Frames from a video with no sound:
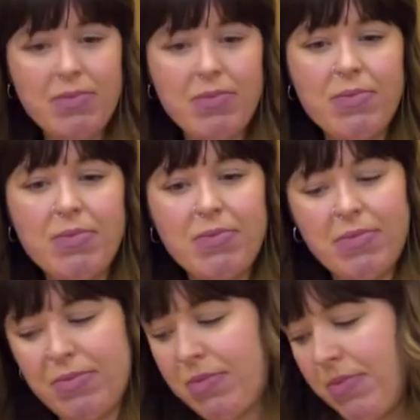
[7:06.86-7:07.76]

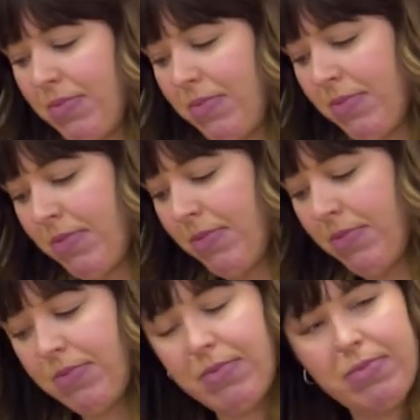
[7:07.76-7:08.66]
maybe they would
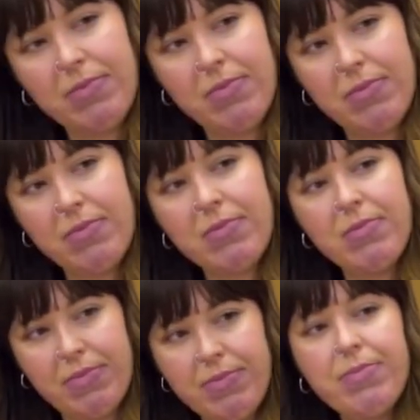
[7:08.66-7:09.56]

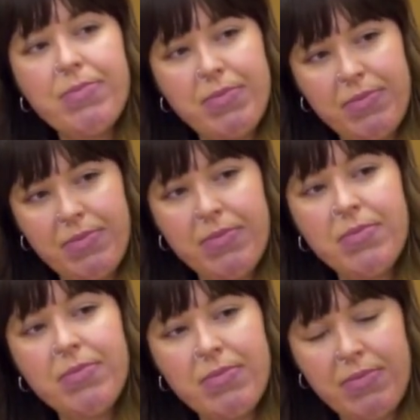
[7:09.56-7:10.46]
learn something
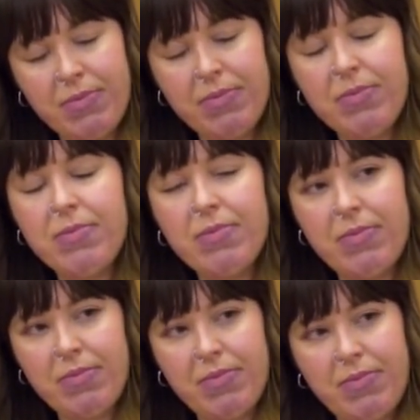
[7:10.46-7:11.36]
from
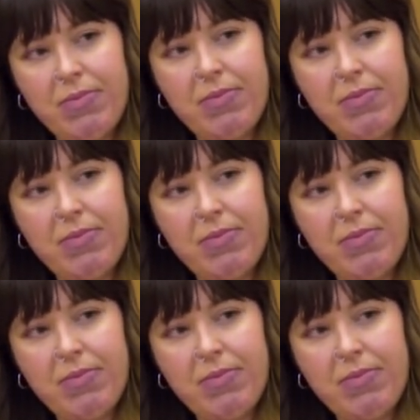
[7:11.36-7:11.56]
it,